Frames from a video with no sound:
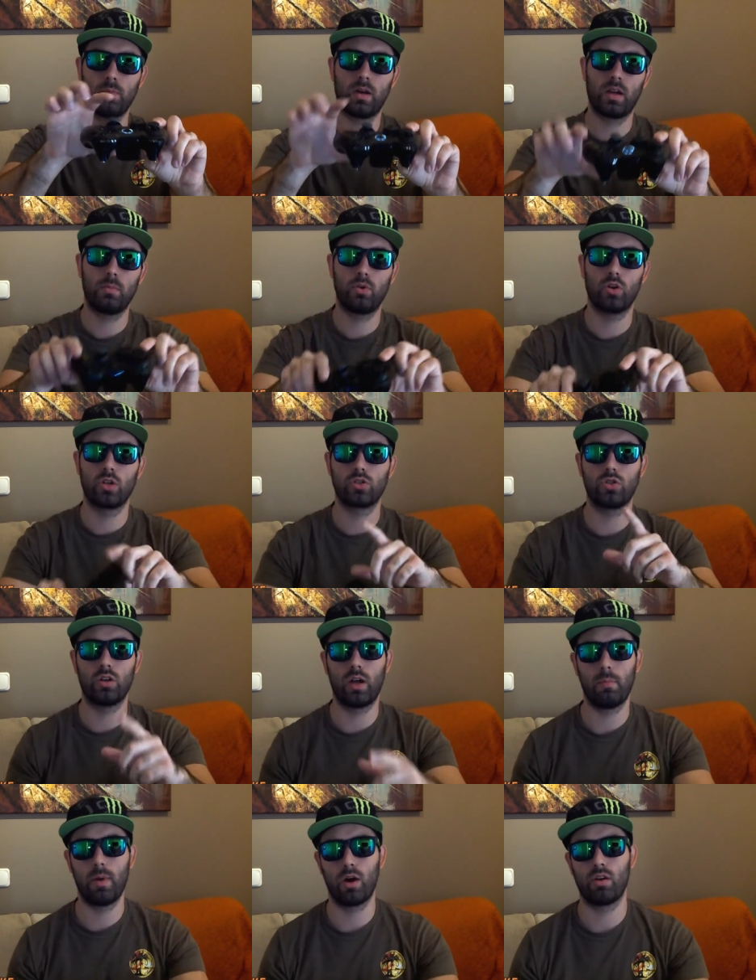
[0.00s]
but I'm going to
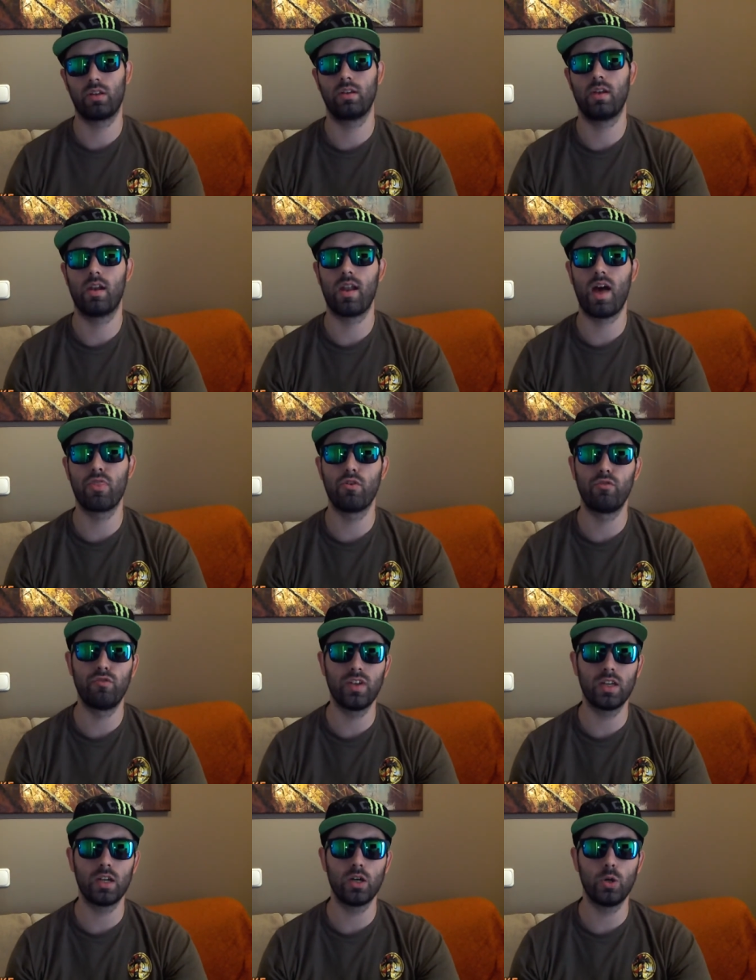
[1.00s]
talk about it in another
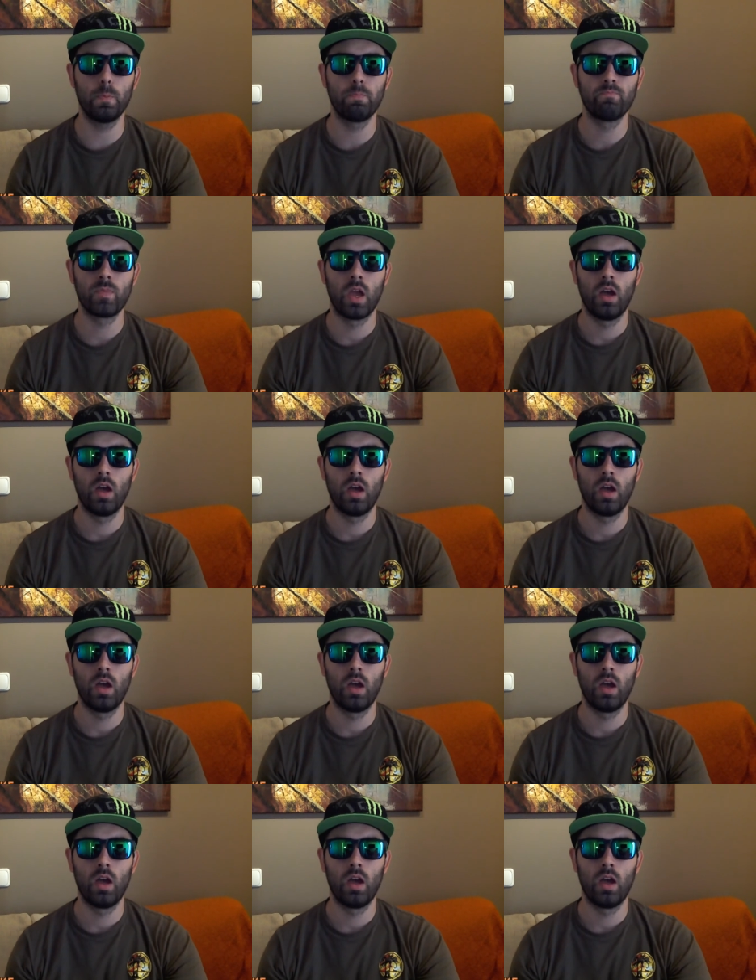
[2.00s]
video.